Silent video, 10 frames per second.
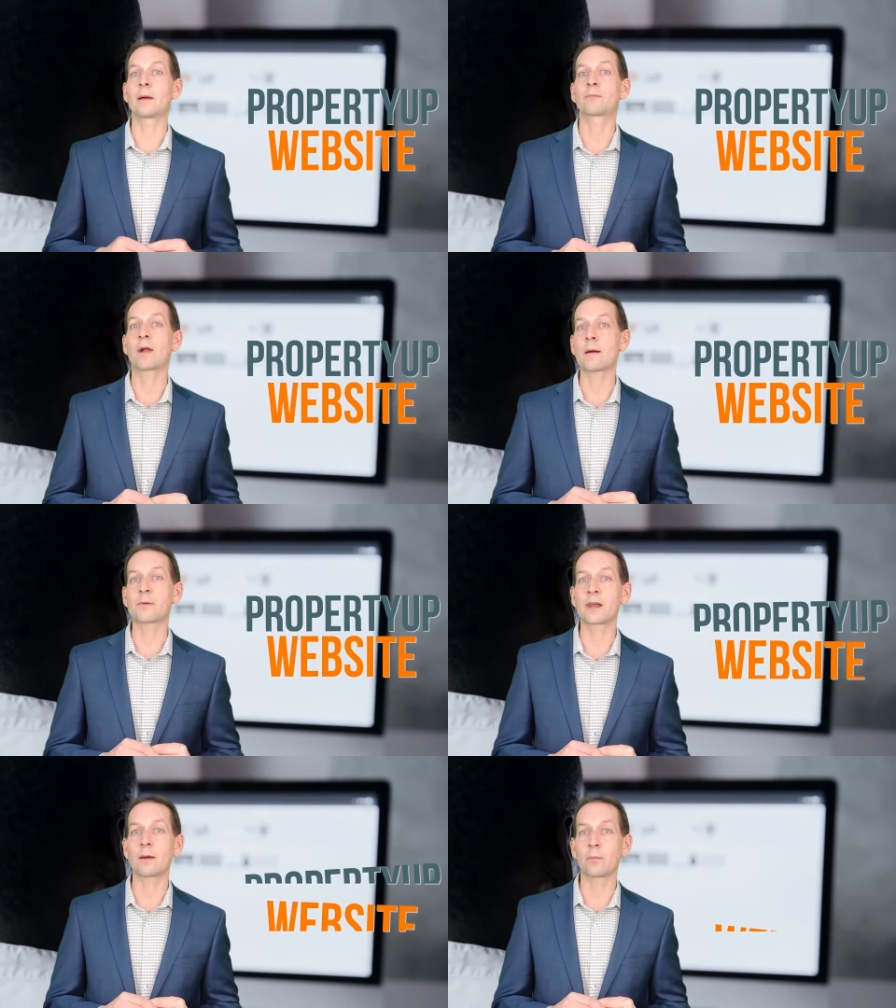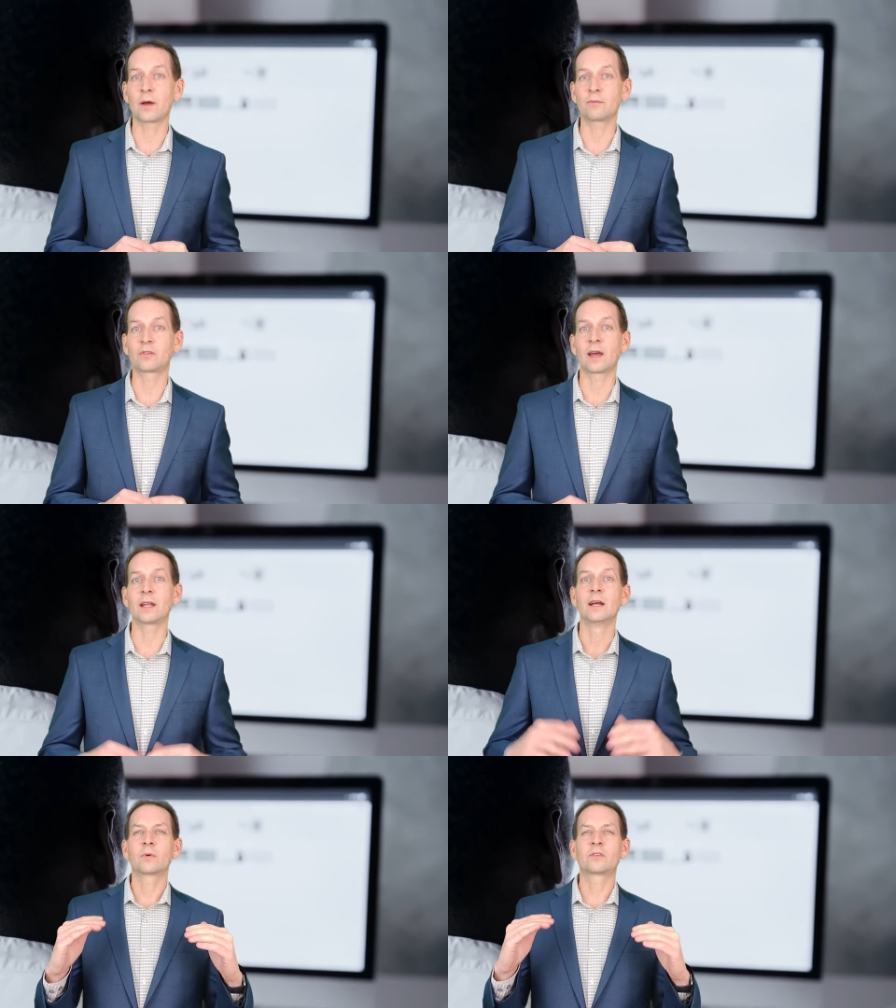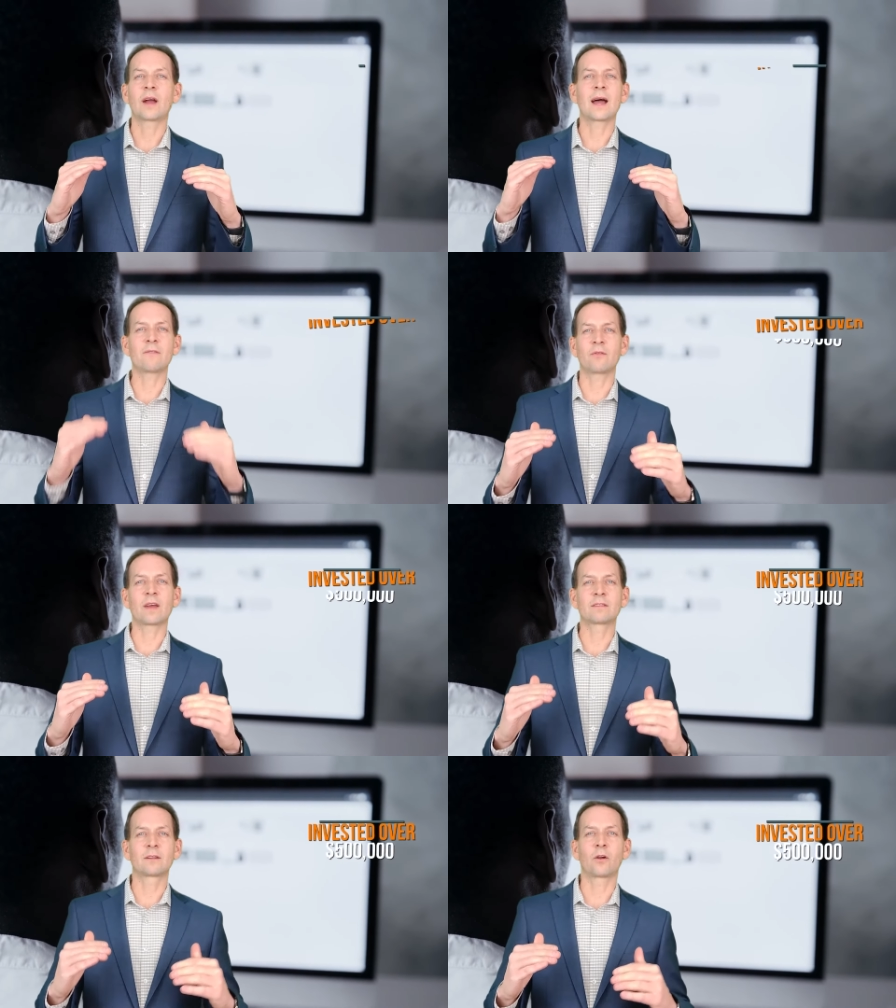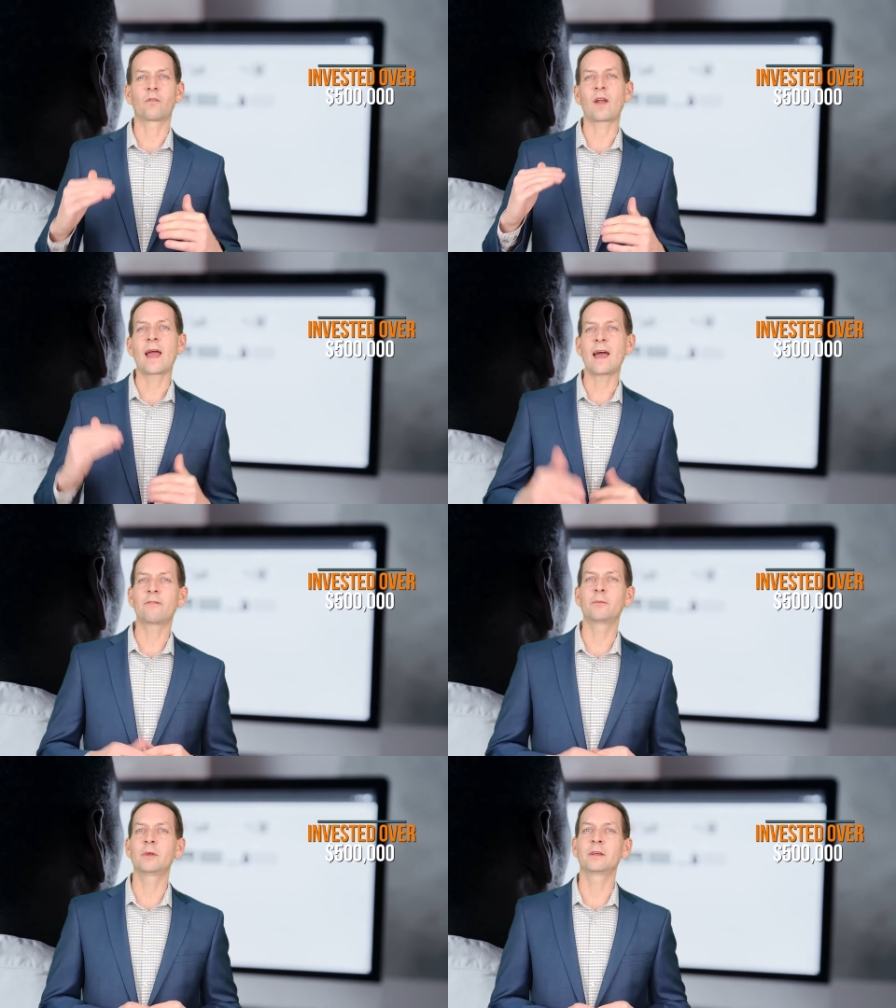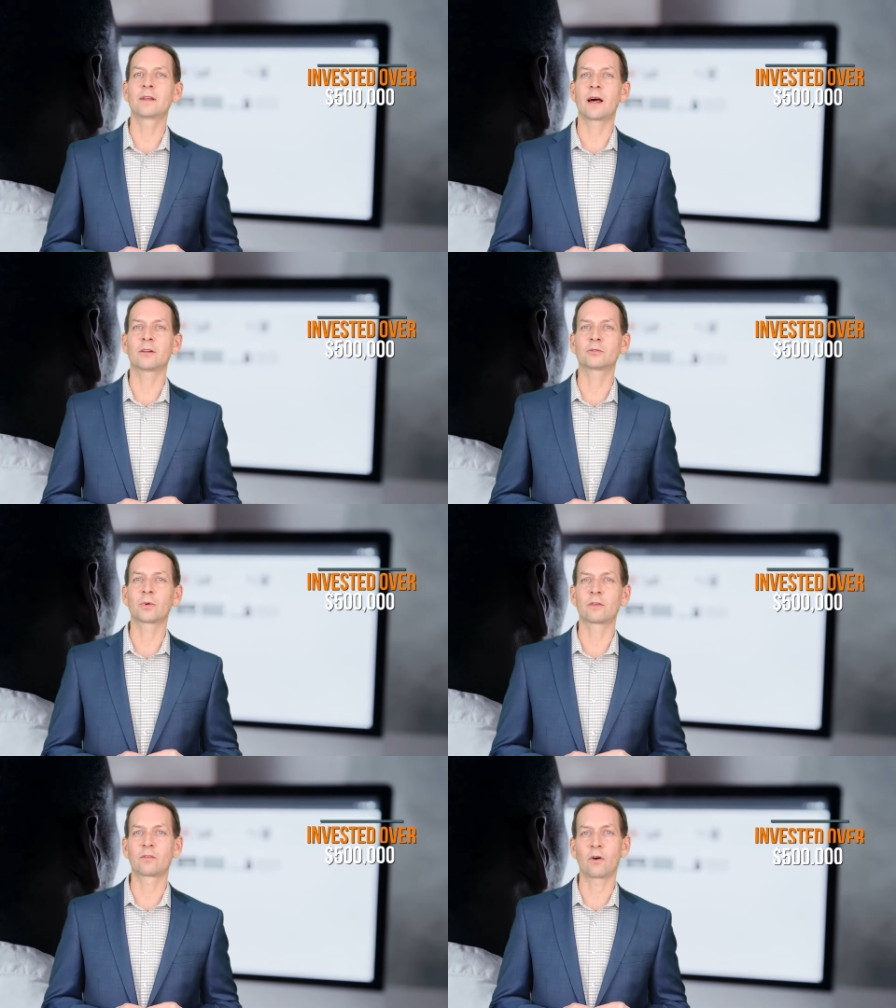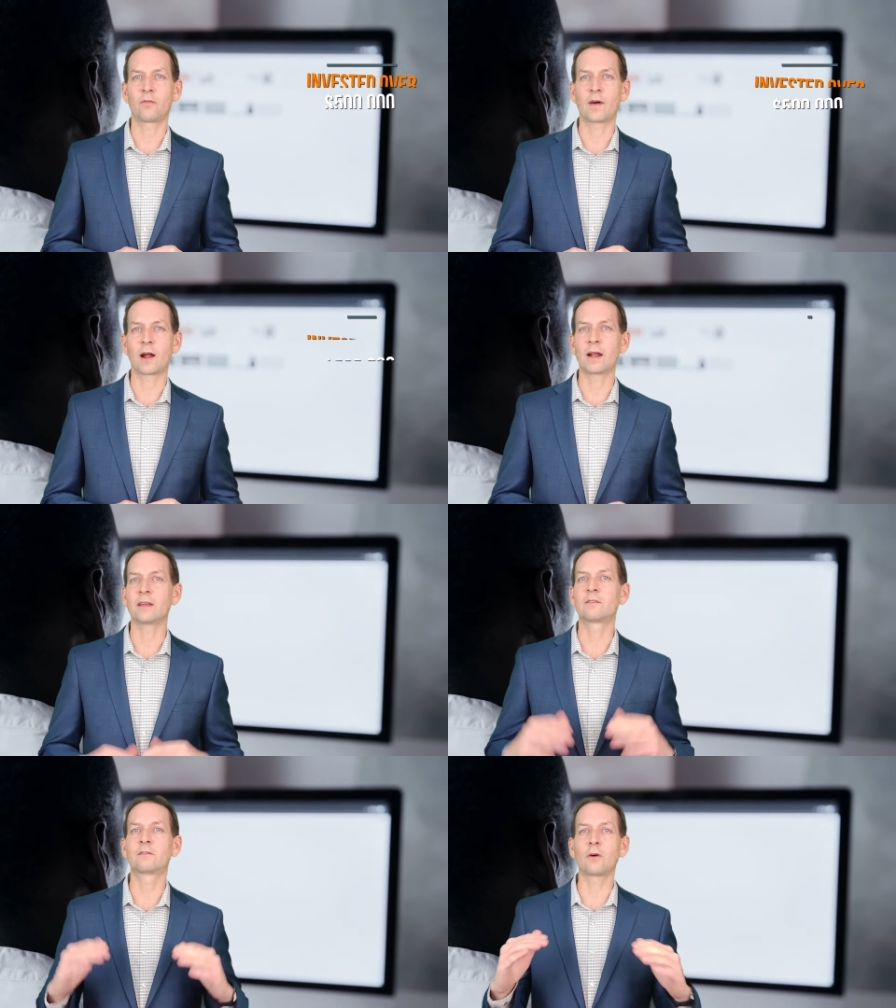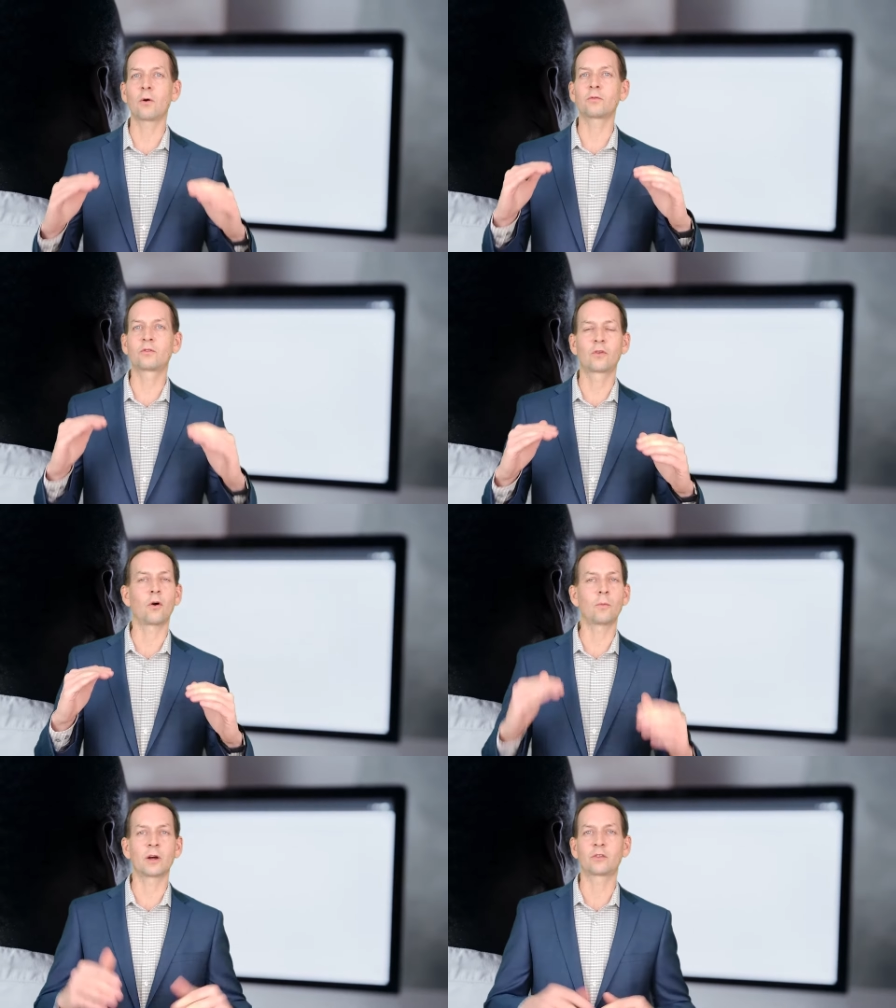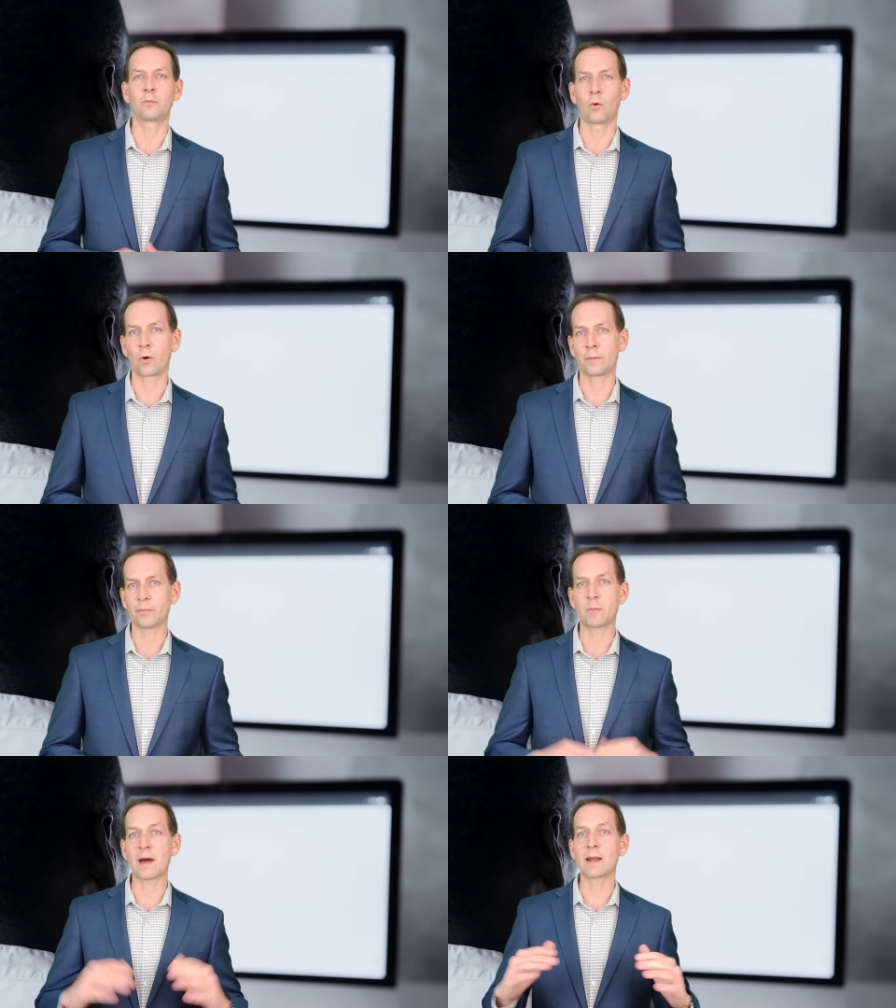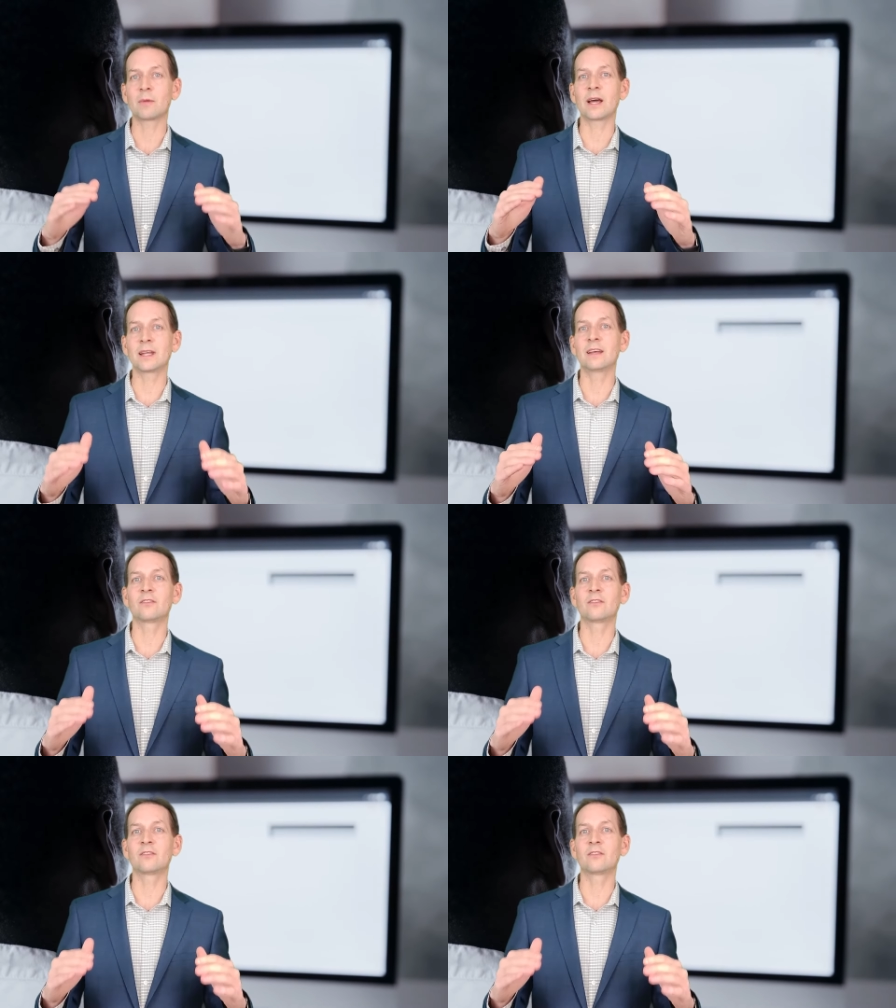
my Property Up website, which I've invested over half a million dollars with so far, and so, so much more. The bottom line